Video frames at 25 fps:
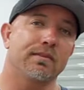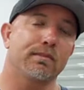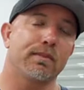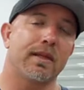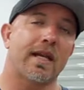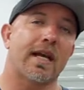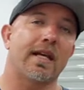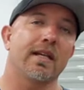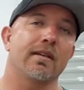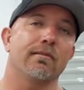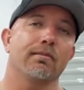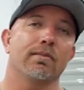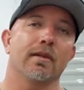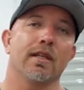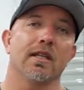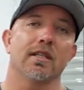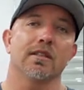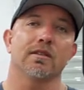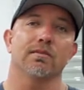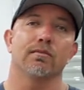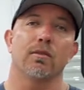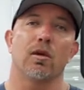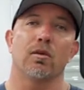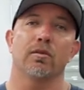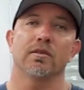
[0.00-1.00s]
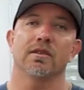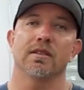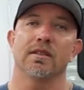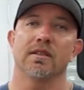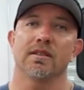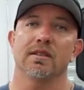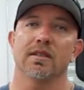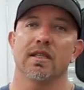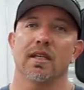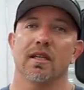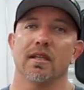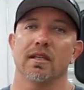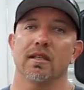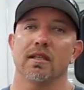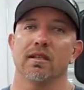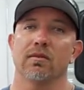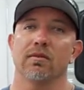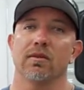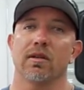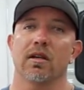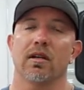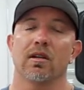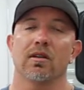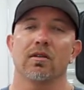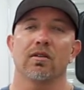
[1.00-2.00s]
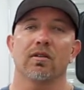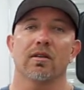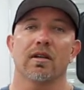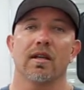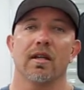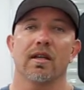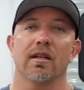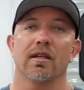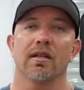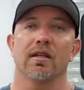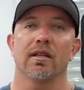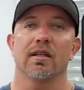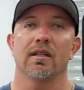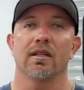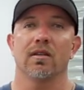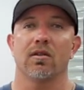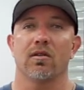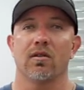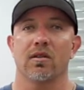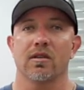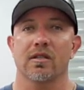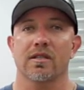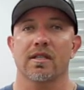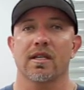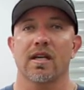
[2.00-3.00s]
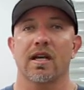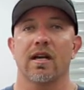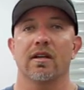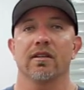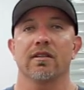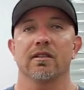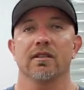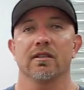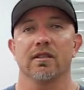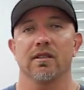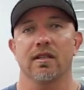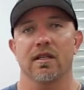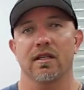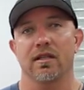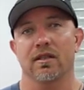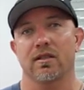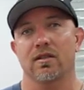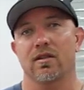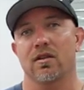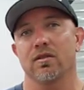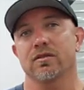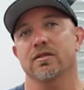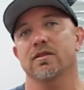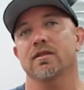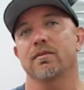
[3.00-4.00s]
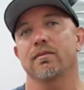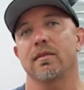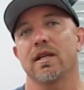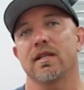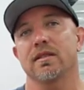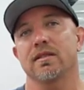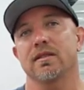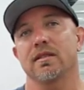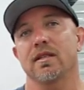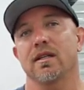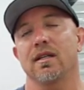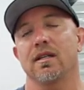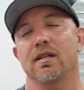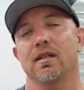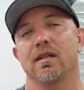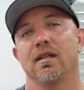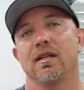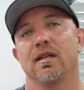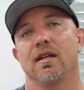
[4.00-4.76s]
is Platinum Plus Mobile Detailing. We are located in Orange County in Costa Mesa.